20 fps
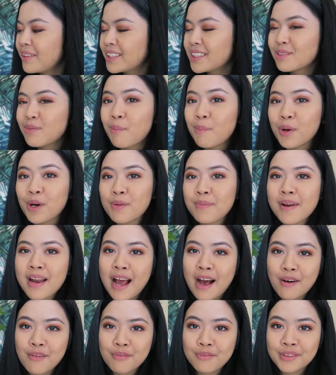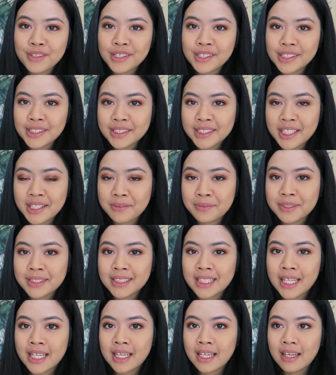This is from Urban Outfitters and it
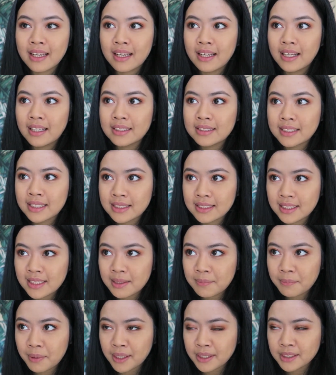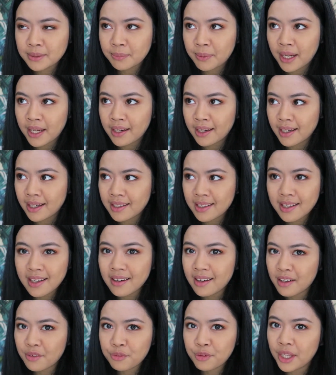was like 16 bucks, but I think I
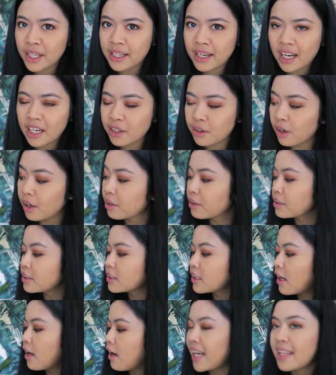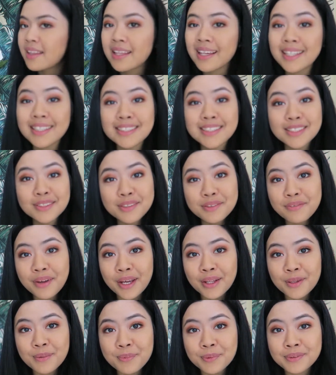got it for like $9, and I think it's still
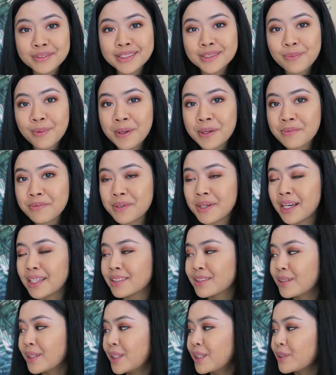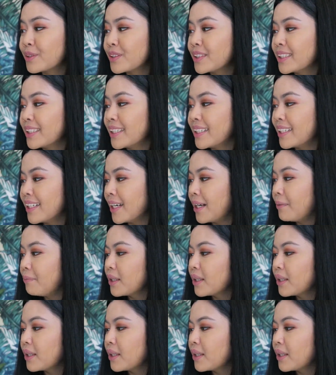available as well if you guys are interested in it.